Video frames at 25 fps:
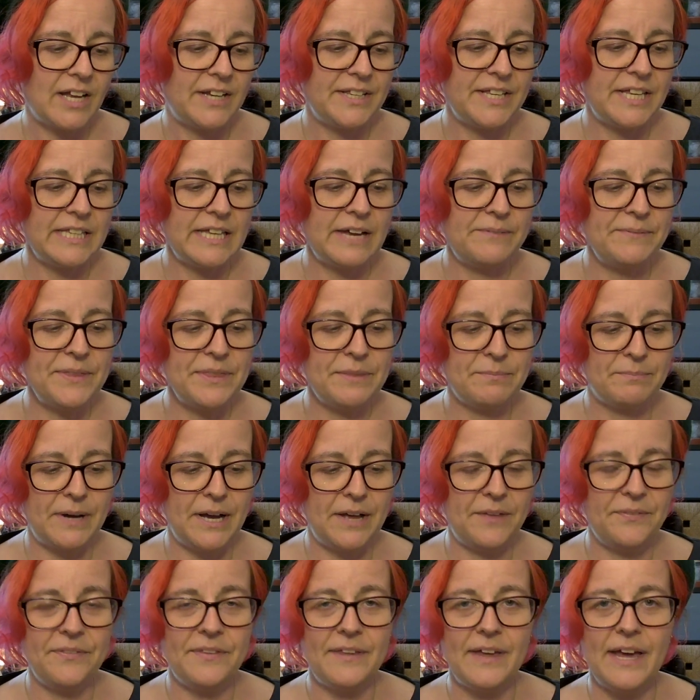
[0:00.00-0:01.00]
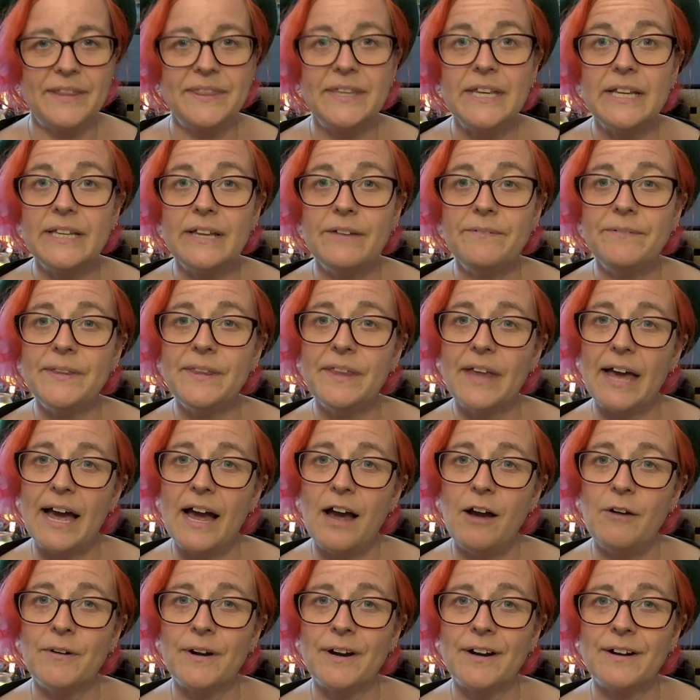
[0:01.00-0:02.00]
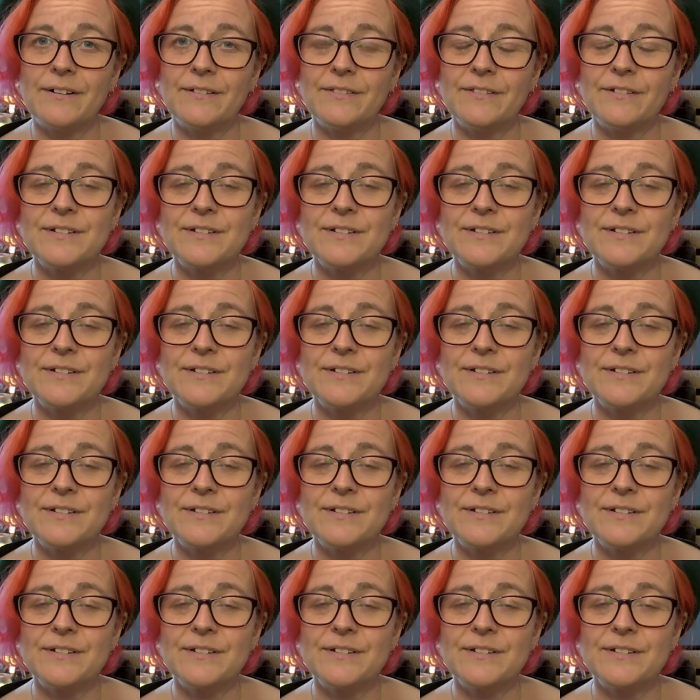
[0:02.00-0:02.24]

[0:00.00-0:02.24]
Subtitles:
on the 11th month, at the 11th hour,